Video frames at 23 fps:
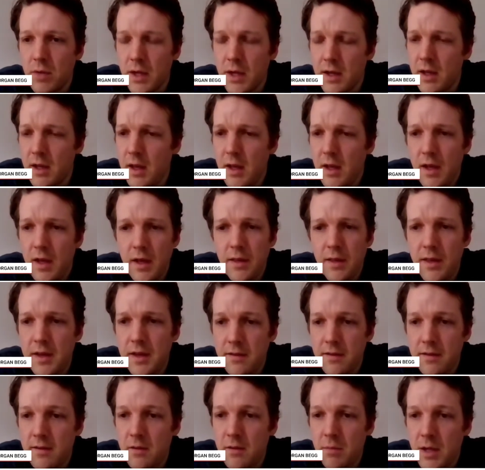But there
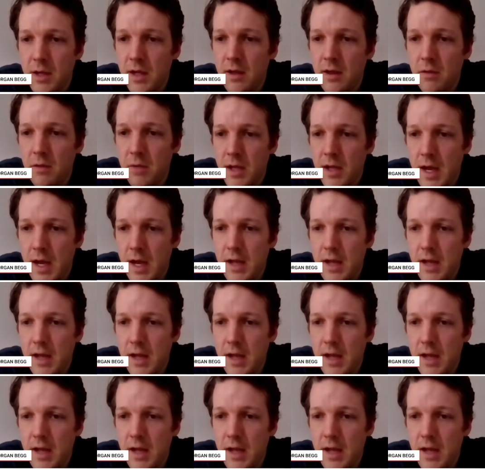doesn't appear to be